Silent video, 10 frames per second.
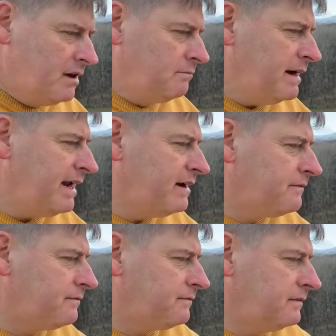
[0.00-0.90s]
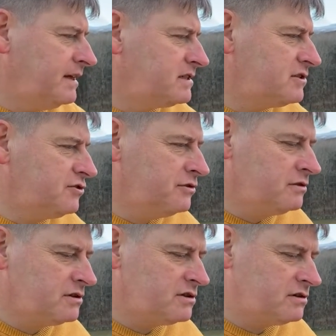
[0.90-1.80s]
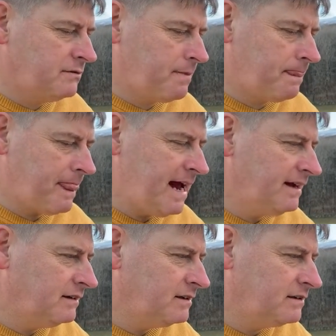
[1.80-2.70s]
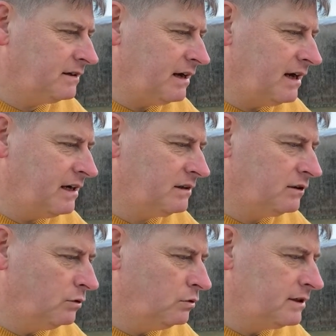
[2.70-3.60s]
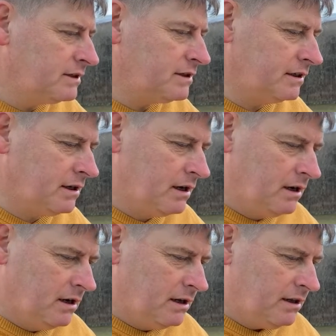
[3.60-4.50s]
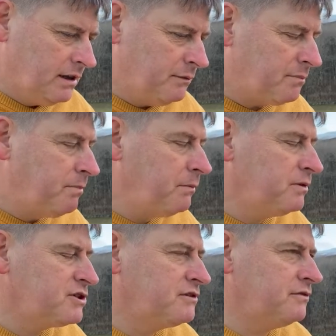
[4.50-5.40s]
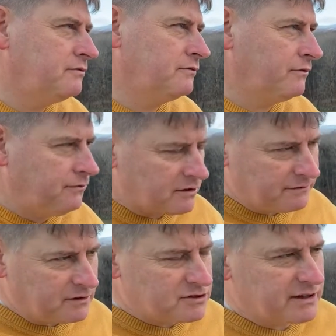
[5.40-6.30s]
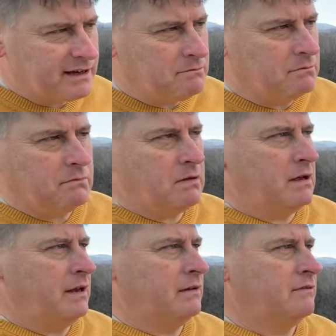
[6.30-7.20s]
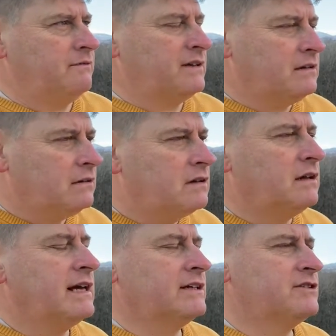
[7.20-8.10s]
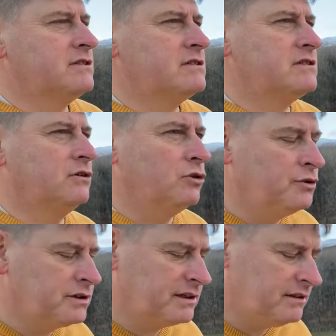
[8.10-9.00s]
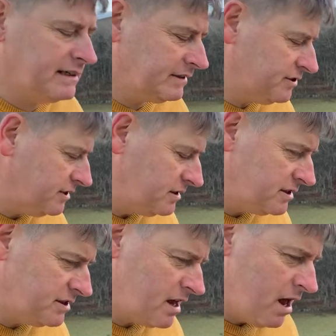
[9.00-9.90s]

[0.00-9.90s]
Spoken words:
Many of these tunes, Highland and Lowland, they were published for the first time in fiddle collections, lute collections,